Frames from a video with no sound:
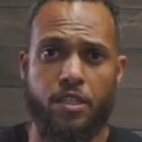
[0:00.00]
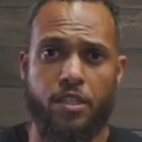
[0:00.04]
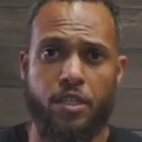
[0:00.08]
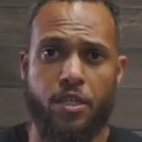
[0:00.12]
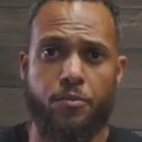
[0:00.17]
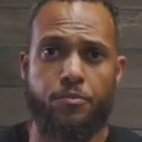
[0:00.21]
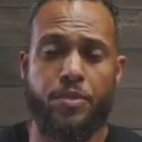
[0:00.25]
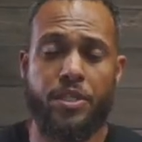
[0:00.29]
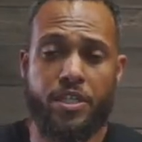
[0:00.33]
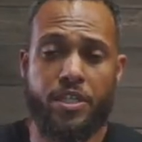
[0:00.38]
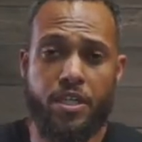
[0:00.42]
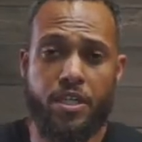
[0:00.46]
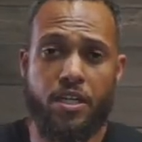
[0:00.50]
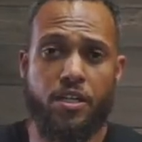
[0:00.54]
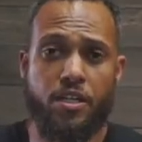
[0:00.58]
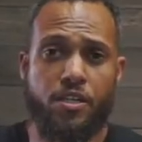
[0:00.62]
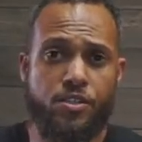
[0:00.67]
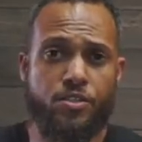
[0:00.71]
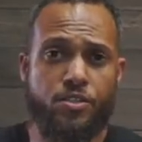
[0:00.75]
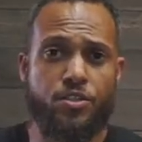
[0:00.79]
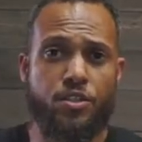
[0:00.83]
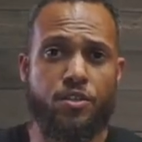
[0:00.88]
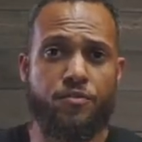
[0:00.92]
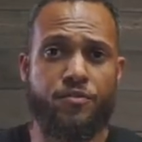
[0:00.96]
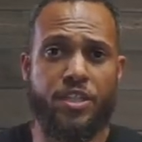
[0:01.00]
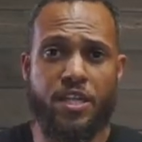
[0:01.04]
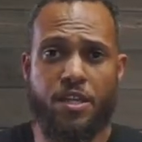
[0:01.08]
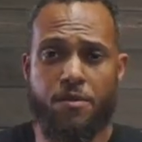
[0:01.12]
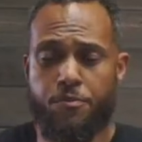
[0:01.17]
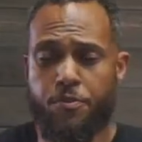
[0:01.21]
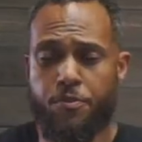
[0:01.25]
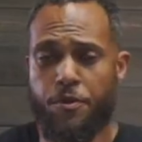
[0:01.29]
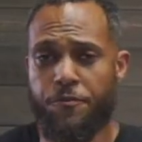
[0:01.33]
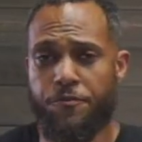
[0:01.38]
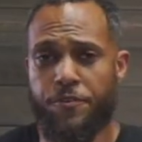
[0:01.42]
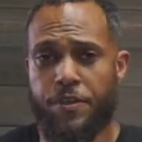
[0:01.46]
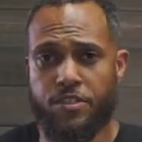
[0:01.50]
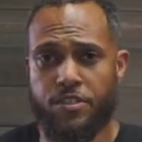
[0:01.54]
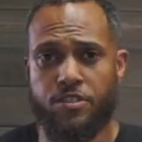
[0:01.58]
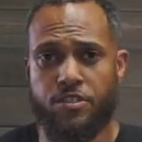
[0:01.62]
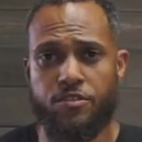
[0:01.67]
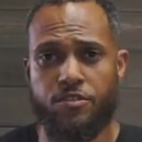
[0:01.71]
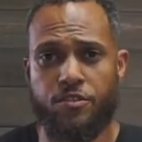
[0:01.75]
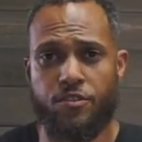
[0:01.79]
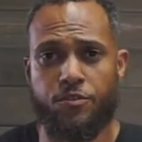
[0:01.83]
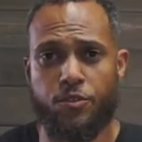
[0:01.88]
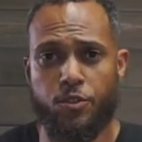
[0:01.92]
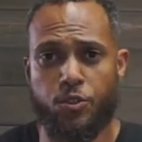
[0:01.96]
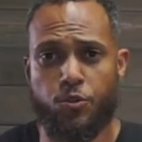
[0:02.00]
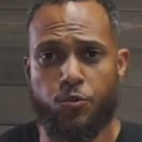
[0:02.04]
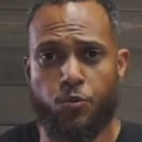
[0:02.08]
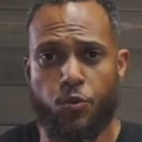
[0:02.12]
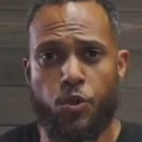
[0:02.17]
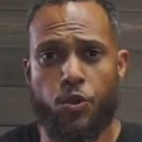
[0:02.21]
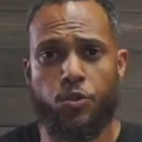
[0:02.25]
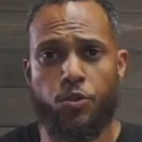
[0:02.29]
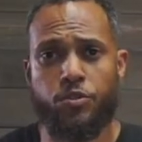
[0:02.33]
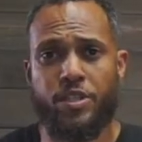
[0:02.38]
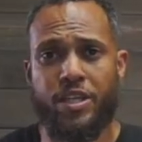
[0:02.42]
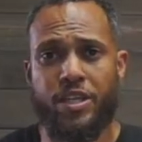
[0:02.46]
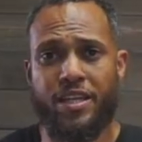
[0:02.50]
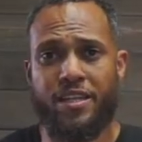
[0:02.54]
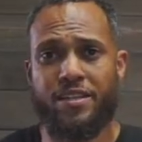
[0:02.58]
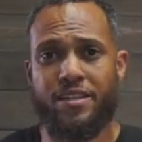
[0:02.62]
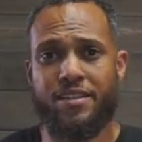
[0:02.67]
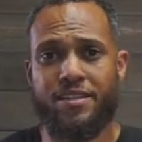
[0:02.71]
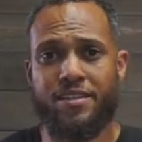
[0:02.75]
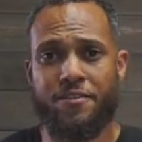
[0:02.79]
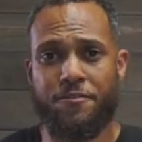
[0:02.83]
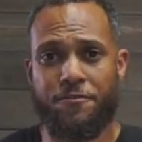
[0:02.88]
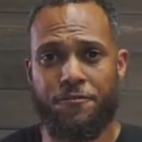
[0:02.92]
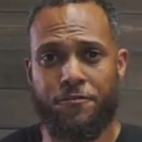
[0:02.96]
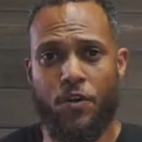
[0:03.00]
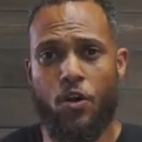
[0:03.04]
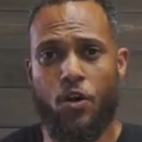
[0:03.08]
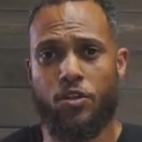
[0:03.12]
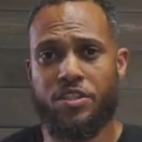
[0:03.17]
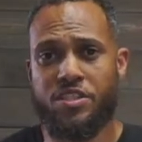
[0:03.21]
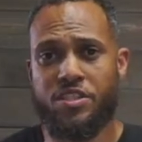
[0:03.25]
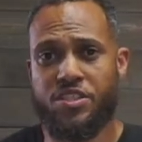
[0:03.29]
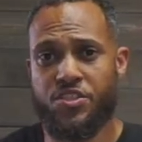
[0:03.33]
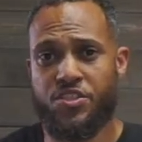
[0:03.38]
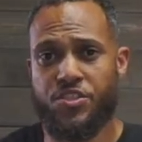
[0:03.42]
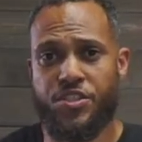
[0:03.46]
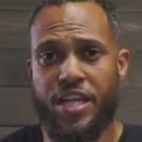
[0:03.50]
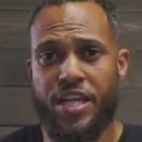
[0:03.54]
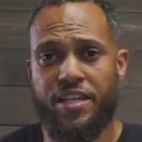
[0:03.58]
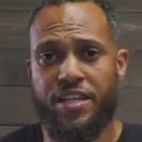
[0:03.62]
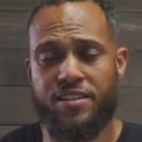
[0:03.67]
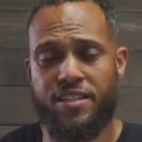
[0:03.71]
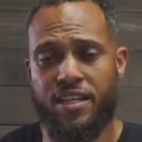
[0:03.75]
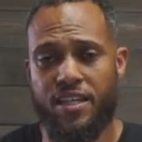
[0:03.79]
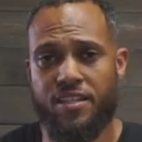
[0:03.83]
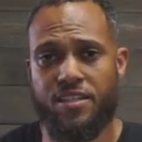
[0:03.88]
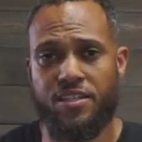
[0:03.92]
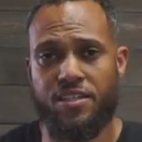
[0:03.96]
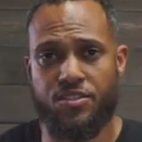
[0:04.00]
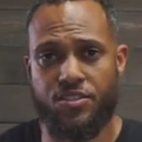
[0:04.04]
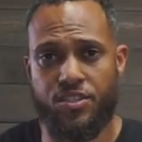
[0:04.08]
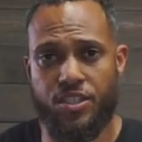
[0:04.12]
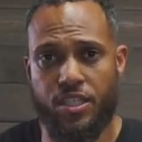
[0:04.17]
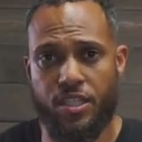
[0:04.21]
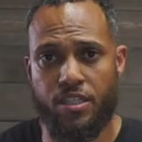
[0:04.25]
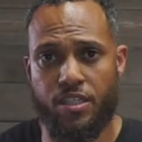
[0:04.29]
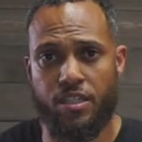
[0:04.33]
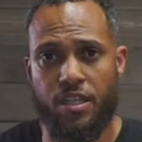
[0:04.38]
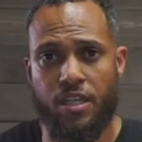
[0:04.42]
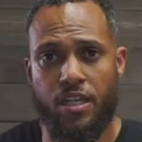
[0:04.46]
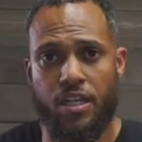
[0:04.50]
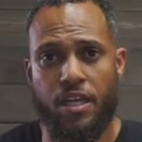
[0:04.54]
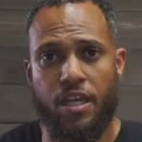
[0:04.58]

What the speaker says: because of the imperfections of this world and the fallen state that it is in,